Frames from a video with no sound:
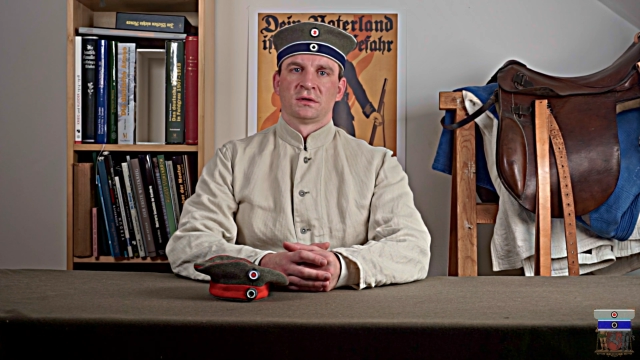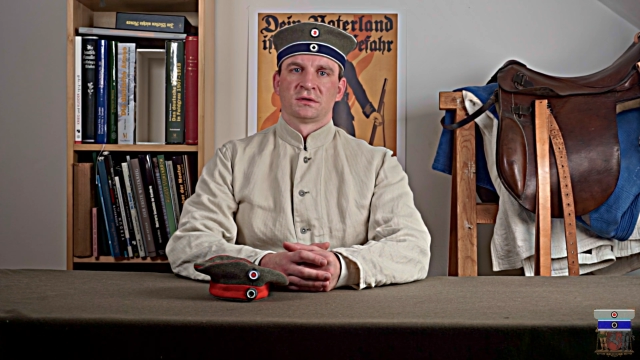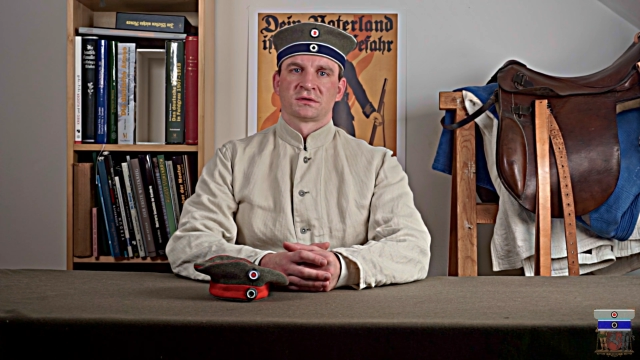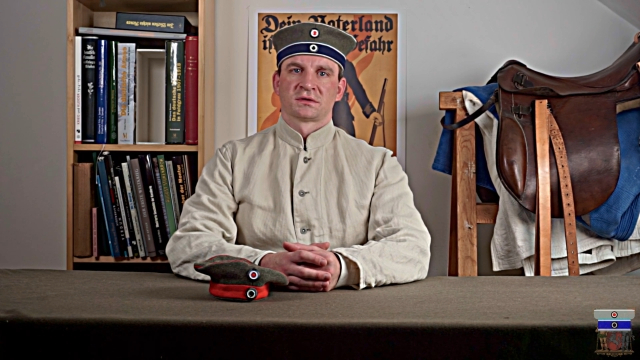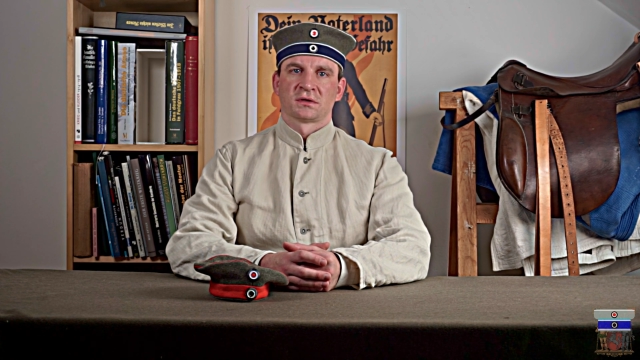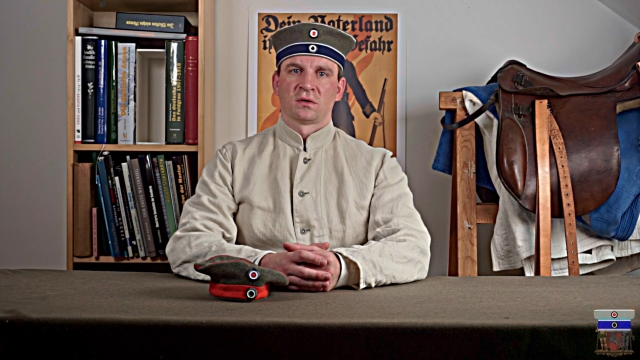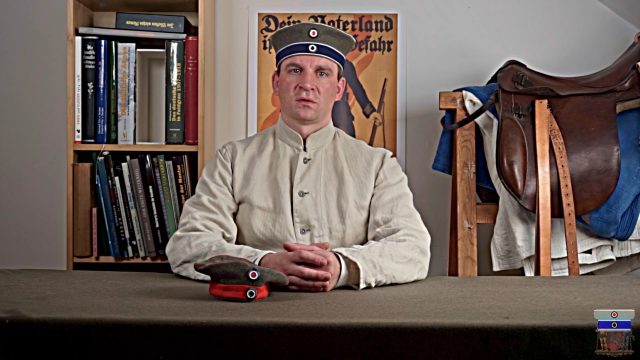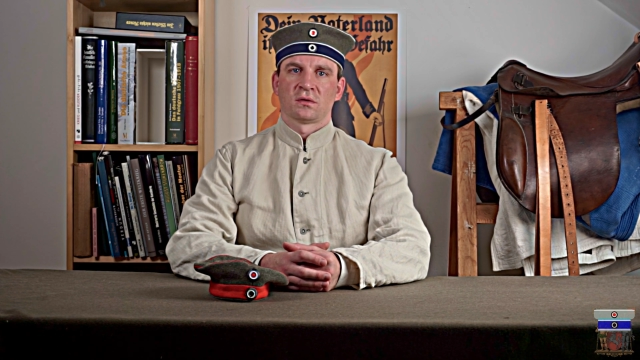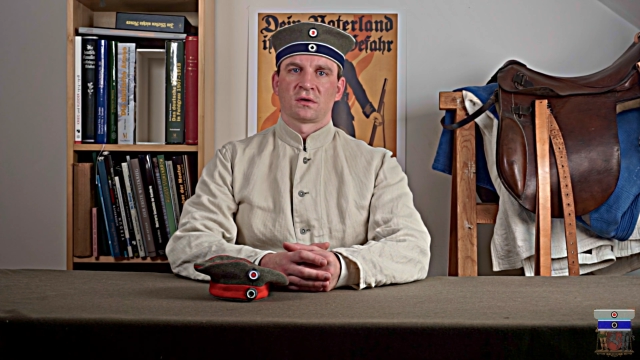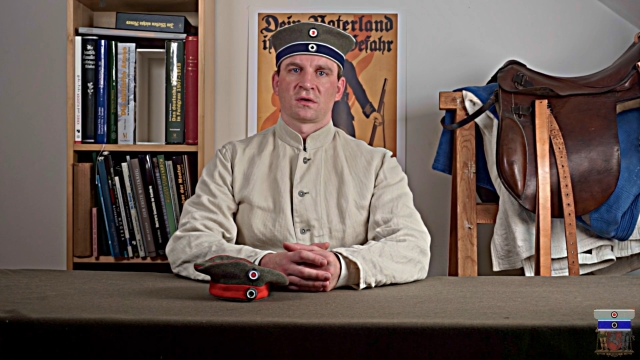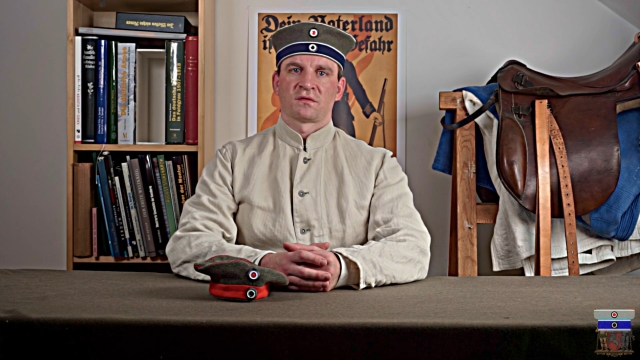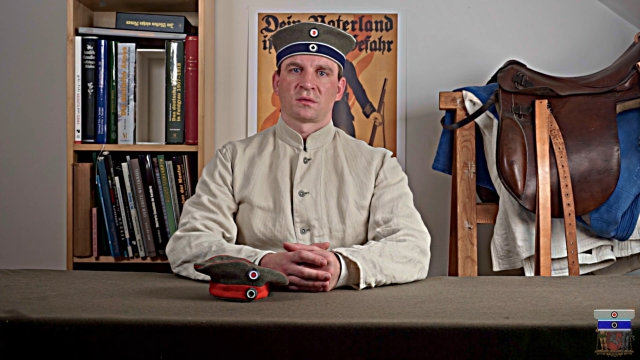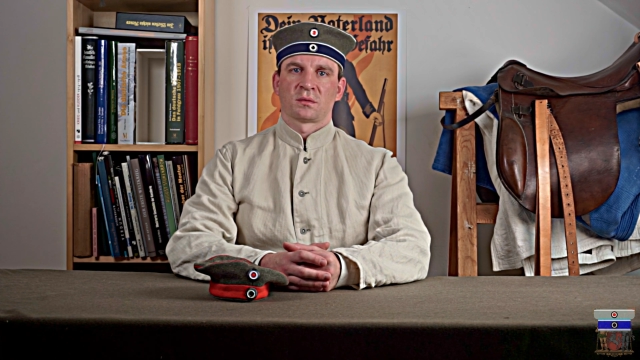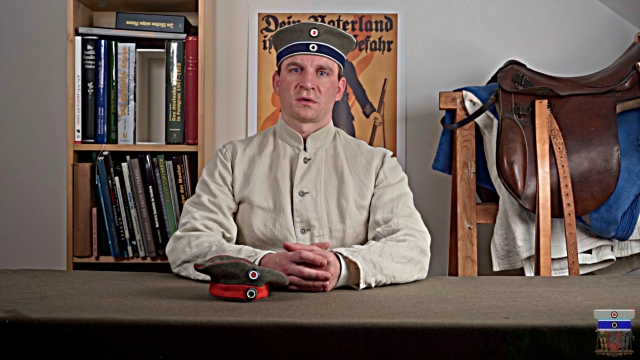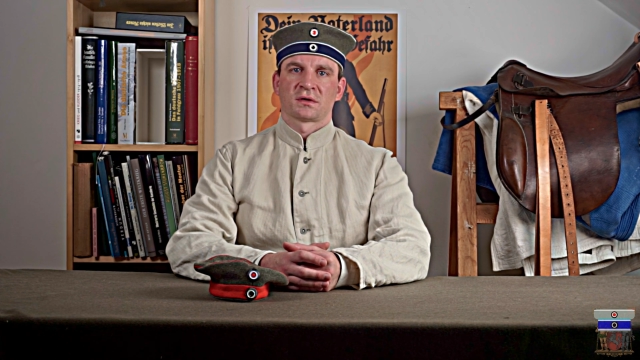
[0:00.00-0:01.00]
so
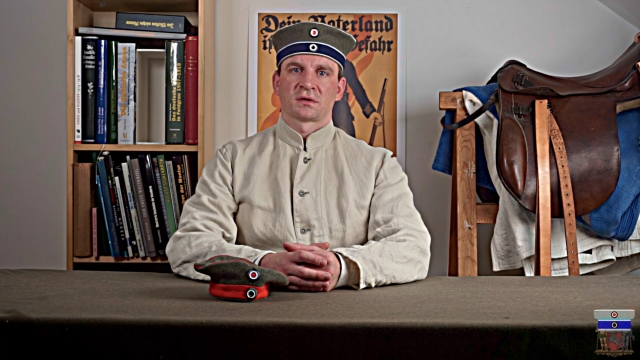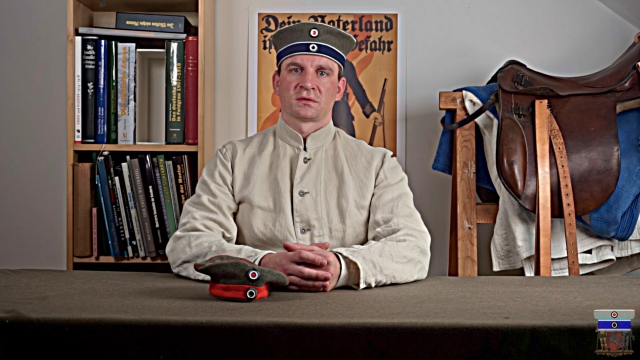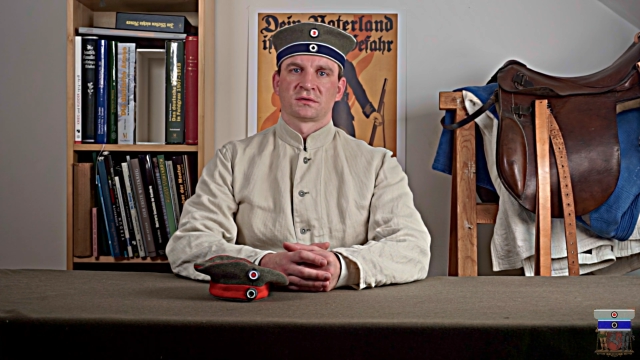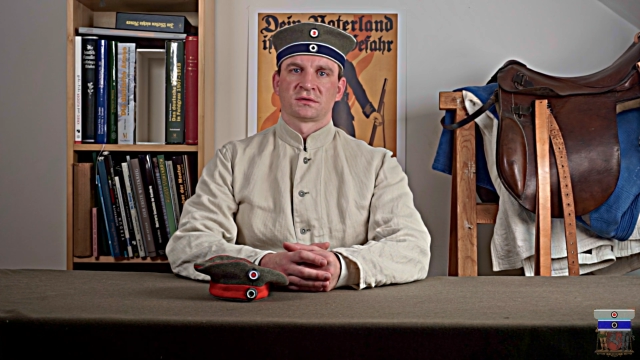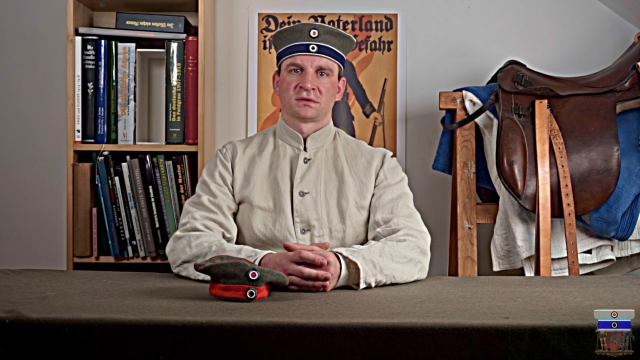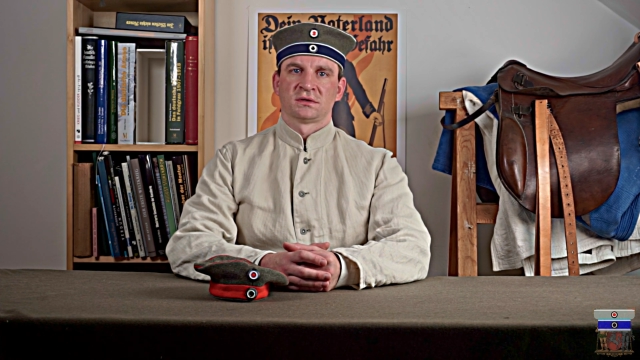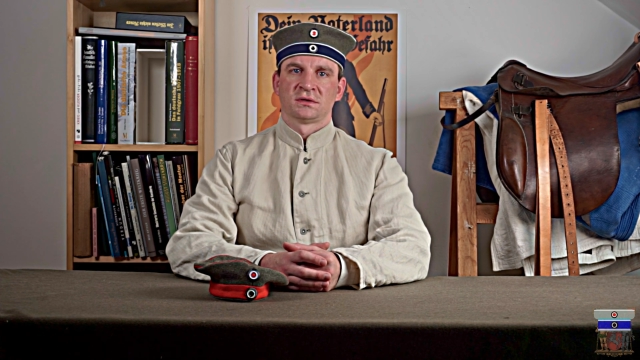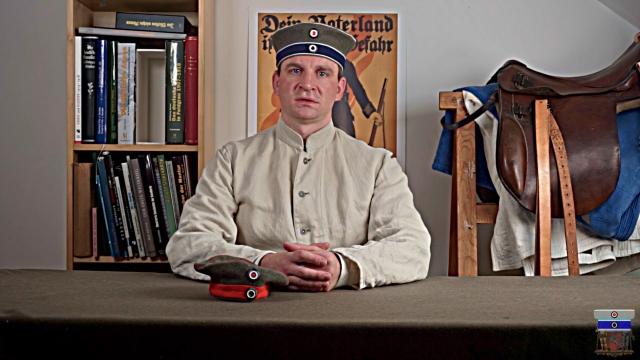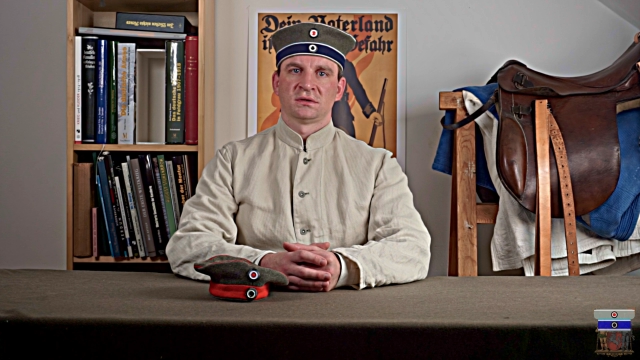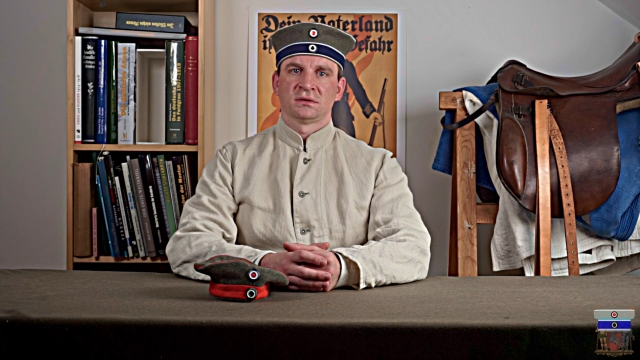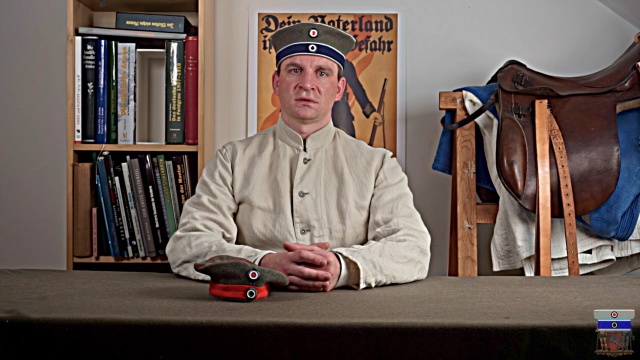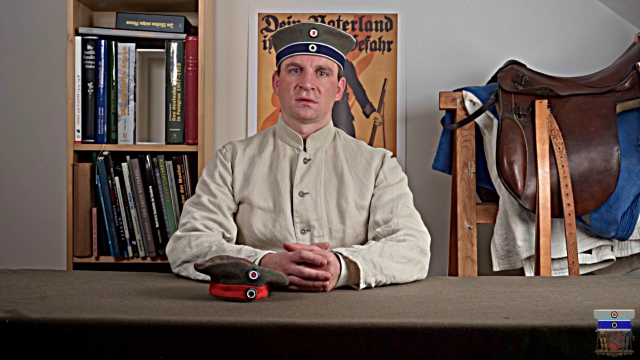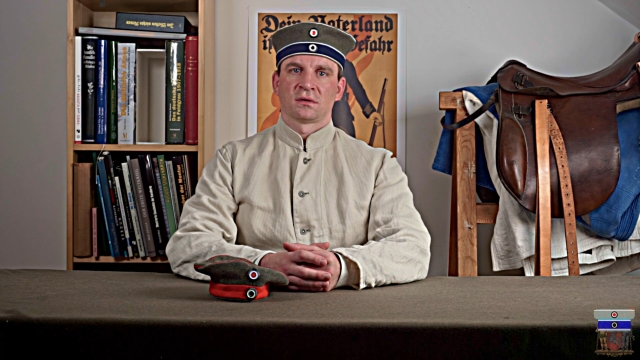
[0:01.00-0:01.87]
everybody could see